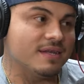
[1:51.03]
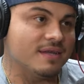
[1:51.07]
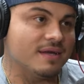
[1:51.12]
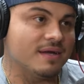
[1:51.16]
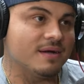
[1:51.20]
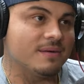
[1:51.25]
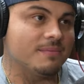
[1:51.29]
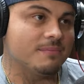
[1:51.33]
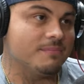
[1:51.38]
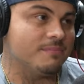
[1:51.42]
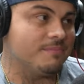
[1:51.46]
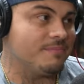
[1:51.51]

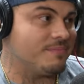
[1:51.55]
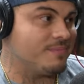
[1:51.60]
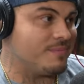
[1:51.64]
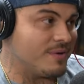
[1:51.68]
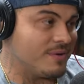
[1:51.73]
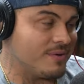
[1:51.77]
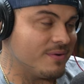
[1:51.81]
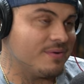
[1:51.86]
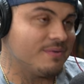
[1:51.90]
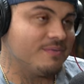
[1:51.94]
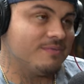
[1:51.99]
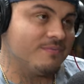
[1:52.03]
um, you
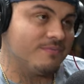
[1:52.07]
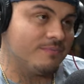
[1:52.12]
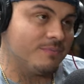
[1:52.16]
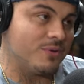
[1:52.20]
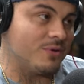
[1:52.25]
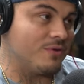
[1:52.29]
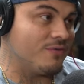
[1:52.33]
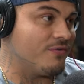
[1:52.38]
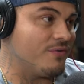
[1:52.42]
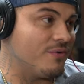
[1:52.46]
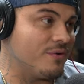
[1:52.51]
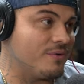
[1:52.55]
know
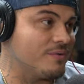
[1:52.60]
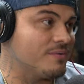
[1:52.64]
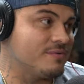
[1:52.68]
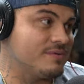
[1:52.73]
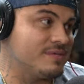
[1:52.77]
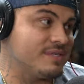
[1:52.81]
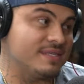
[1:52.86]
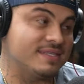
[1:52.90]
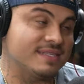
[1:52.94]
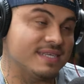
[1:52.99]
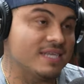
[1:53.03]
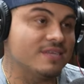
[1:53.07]
beautiful
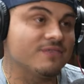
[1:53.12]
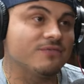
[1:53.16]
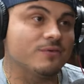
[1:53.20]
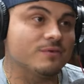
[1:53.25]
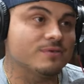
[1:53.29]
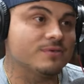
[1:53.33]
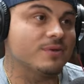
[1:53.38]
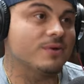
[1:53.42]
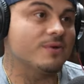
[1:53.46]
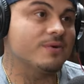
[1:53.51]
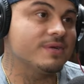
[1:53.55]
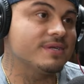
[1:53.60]
successful
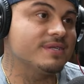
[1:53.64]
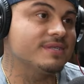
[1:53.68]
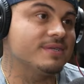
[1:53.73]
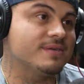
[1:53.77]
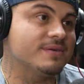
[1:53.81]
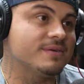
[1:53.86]
stories you